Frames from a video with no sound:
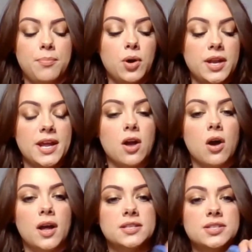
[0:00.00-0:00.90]
putting
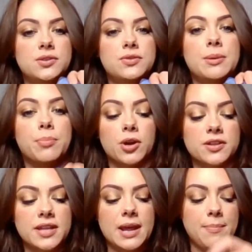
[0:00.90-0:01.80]
onto the
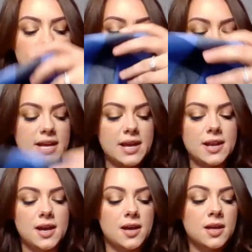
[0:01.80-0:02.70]
birthday
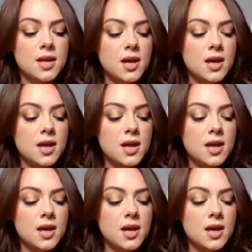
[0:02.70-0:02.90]
bandana,